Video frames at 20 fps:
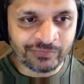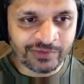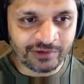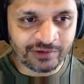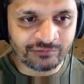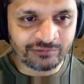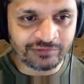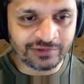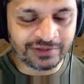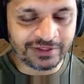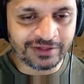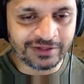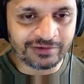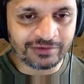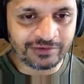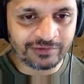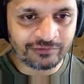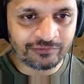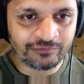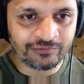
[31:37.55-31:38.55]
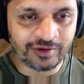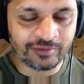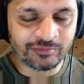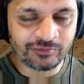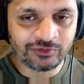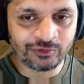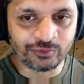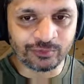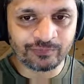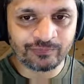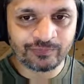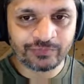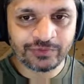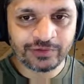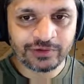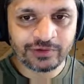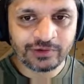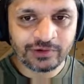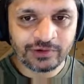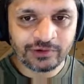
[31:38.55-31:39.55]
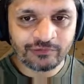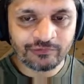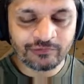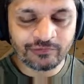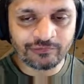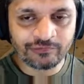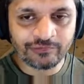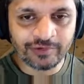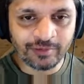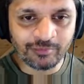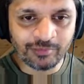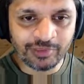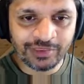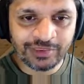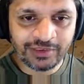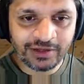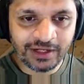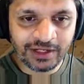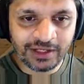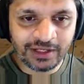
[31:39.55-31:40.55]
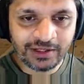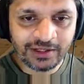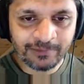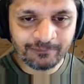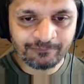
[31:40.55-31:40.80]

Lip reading: I filled in frame 2. For frame 3,